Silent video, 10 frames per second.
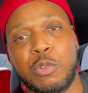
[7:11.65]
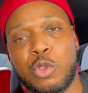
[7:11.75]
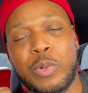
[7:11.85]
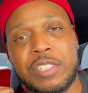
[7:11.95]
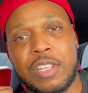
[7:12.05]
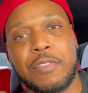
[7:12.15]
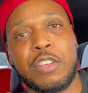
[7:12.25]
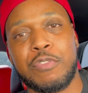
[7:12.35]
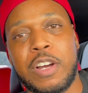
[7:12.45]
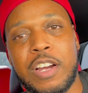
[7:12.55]

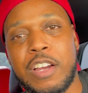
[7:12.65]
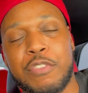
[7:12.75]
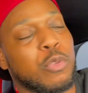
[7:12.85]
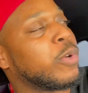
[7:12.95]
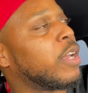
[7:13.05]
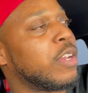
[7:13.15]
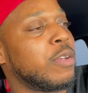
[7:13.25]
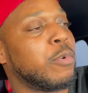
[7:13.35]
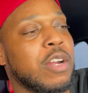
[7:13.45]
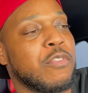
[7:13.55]
375, 380,
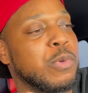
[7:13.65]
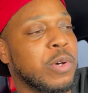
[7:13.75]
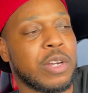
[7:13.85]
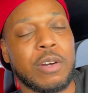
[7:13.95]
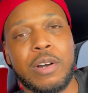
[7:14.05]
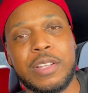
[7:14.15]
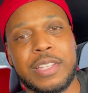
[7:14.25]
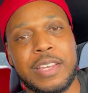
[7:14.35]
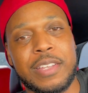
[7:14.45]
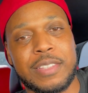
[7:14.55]
whatever you want to call it,
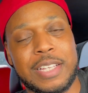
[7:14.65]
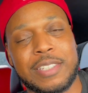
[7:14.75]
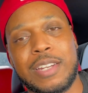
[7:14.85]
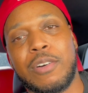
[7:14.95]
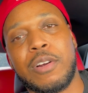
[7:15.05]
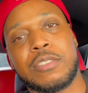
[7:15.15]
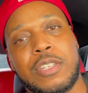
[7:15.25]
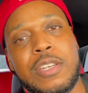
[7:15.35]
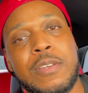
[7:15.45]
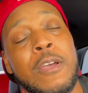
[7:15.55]
that's in the
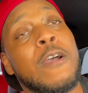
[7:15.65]
RT,